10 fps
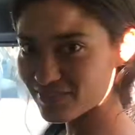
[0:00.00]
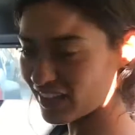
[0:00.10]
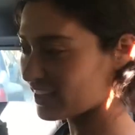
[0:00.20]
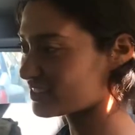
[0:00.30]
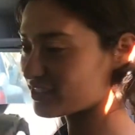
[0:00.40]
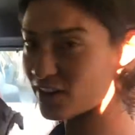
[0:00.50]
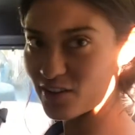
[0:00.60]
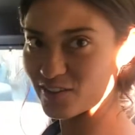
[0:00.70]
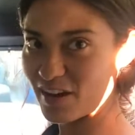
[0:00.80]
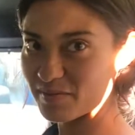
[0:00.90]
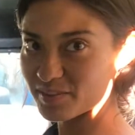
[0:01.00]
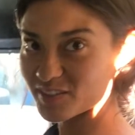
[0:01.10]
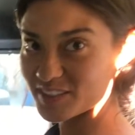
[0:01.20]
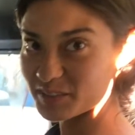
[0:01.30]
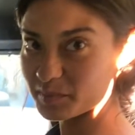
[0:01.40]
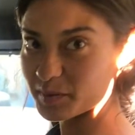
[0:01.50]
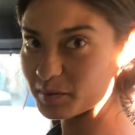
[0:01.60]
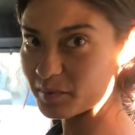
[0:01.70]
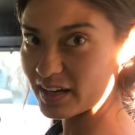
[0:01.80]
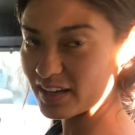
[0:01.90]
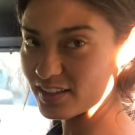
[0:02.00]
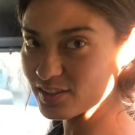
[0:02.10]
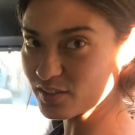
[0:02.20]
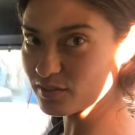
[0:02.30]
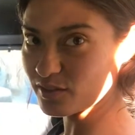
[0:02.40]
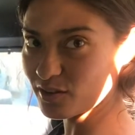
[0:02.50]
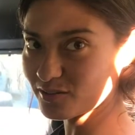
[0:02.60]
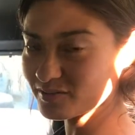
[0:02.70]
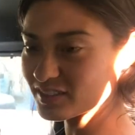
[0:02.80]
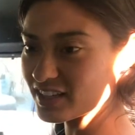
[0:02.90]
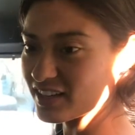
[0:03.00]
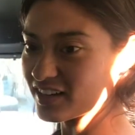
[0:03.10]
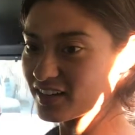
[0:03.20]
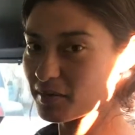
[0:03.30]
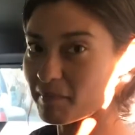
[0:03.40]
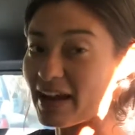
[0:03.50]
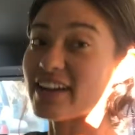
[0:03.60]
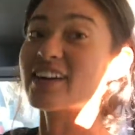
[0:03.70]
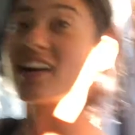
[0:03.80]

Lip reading: Okay, so now I'm going to put my insole foam, my